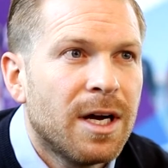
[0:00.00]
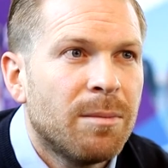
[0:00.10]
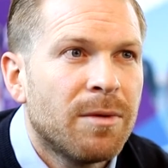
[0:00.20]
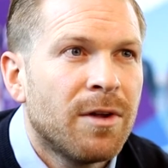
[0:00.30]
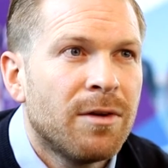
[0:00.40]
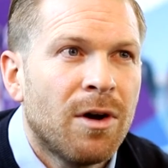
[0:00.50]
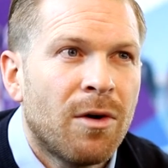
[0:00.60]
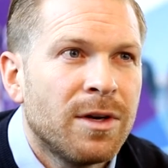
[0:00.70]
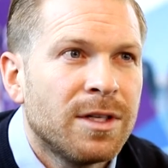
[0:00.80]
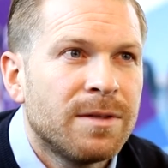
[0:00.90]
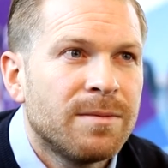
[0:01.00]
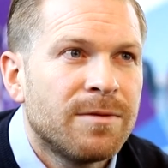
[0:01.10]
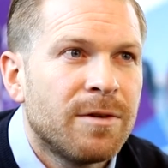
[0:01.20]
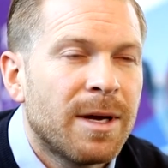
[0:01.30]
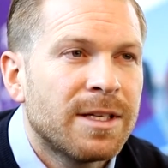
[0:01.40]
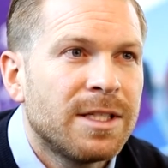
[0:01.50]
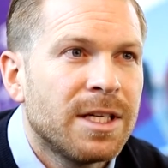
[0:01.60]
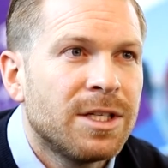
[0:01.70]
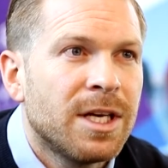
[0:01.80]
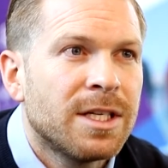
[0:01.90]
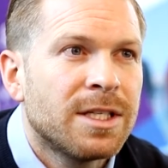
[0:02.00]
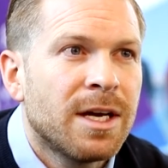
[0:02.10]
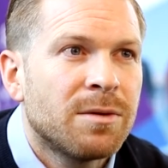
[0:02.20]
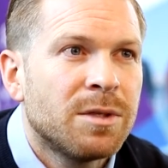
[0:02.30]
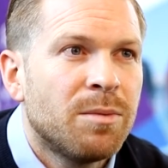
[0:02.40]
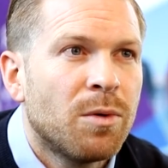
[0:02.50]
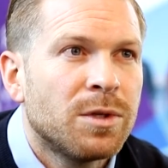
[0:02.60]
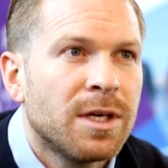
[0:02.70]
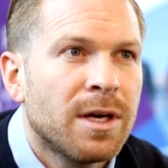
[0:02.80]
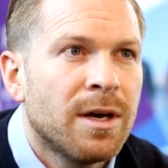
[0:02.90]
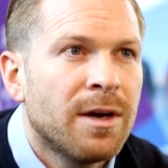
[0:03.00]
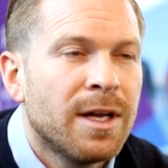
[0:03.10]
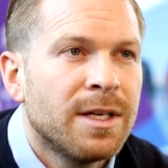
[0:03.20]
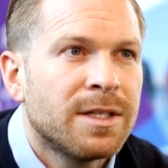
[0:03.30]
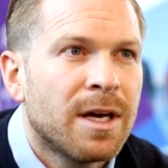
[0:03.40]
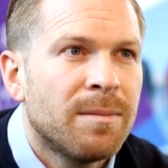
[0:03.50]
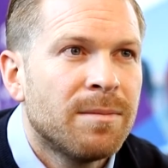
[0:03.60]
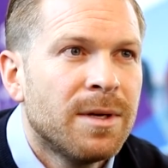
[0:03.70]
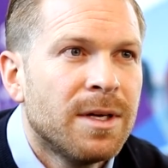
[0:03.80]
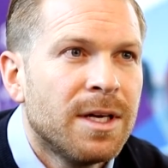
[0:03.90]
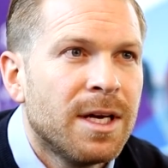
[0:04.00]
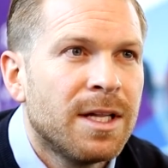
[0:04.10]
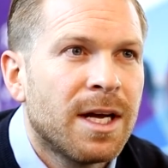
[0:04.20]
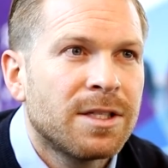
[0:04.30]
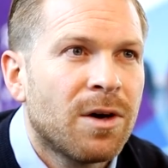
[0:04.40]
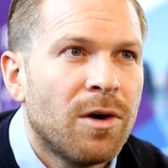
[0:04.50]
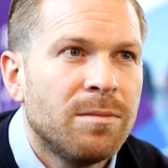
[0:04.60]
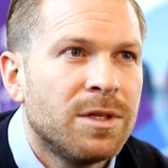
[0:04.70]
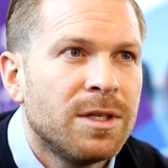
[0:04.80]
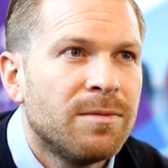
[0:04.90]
I've known Lauren for about 6 years now, supporting her, and in that time she